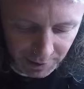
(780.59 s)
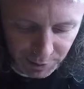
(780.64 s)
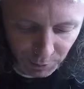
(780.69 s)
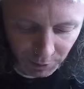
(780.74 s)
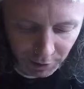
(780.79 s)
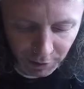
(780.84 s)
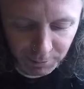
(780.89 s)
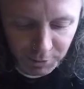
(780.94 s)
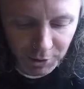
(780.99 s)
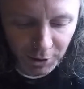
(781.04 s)
what
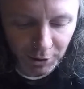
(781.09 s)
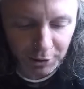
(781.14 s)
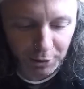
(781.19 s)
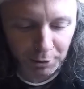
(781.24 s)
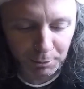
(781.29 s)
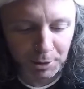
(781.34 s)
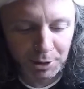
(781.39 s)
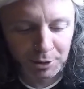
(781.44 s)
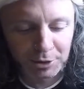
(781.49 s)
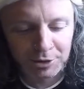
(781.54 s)
I'm talking
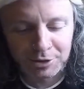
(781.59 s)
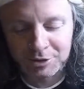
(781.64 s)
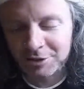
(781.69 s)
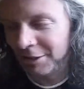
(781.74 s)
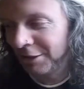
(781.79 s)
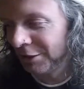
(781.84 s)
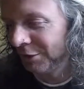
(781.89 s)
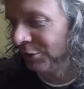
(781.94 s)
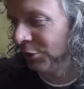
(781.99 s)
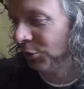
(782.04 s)
about is
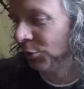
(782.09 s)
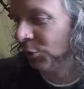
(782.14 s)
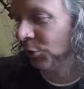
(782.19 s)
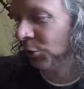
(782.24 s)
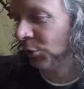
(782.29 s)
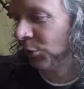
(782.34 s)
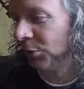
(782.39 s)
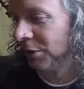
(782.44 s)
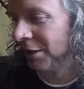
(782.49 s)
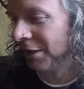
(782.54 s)
the good
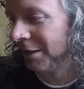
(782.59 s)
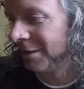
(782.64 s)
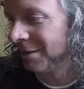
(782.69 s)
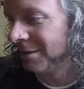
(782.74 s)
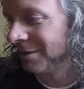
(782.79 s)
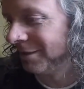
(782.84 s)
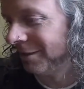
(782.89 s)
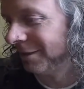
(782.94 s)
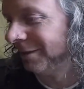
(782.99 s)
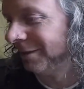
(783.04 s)
old days, you know.